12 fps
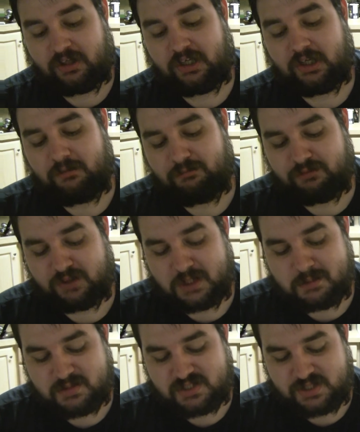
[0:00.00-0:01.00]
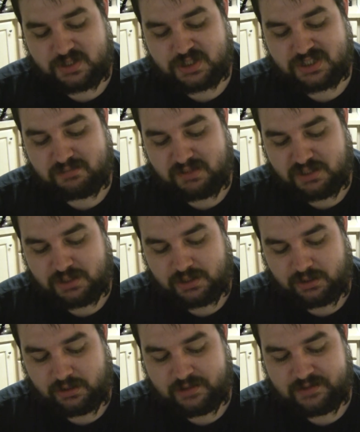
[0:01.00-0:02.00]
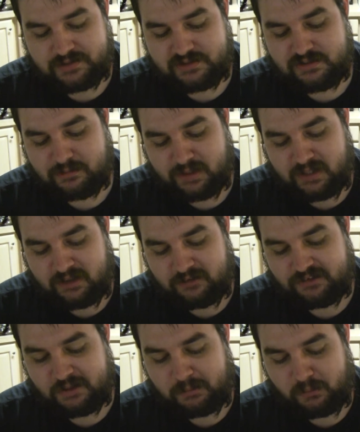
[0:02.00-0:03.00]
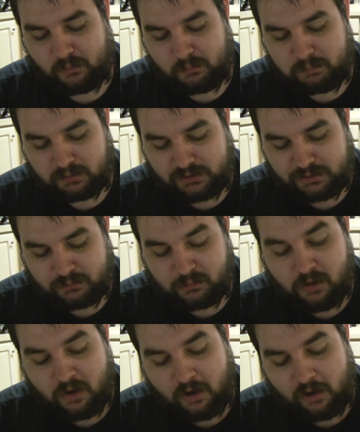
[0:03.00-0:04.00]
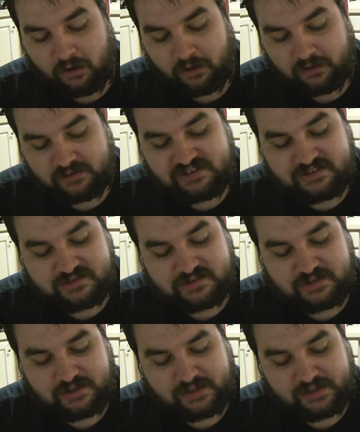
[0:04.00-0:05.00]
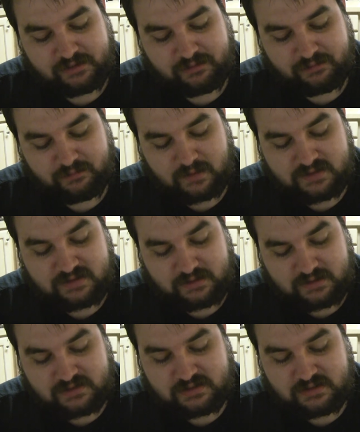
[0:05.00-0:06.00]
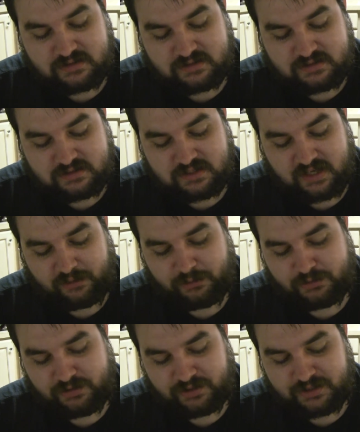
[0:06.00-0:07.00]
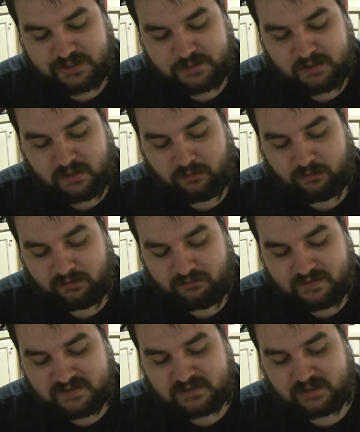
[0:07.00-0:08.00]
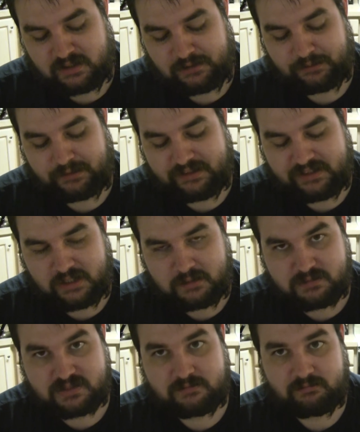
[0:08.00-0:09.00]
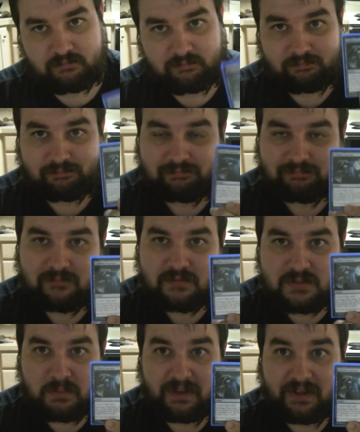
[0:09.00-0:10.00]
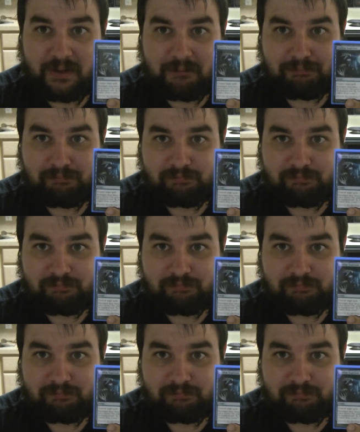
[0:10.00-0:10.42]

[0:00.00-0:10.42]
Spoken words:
Confirm Suspicion is 3 and double blue. Says it's an instant. It says counter target spell, investigate 3 times. It's pretty good.